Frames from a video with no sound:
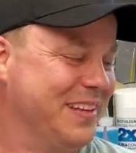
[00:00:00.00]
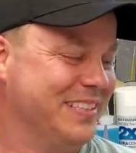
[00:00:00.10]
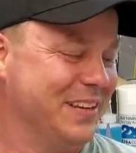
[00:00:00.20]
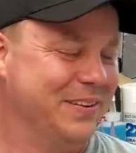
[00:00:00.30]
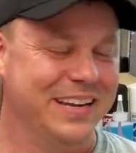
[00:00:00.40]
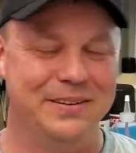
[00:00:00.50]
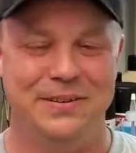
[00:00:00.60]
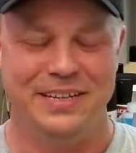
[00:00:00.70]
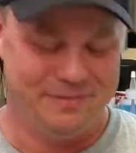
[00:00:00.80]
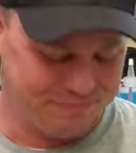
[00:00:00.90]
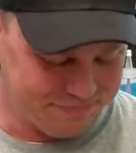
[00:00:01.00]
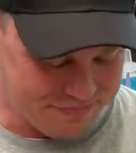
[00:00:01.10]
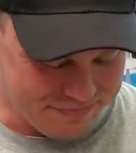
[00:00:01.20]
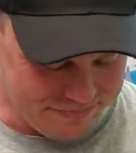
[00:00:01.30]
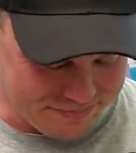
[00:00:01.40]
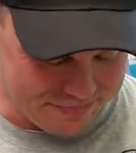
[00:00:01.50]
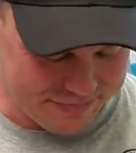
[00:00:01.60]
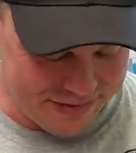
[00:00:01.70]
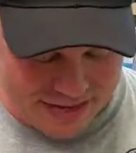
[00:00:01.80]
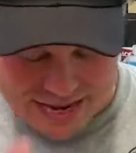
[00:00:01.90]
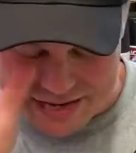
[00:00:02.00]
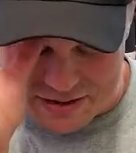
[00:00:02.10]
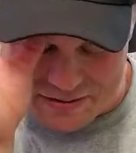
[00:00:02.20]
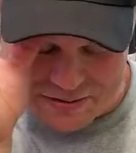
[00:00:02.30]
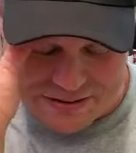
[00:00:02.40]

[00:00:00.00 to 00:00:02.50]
So anyway, I know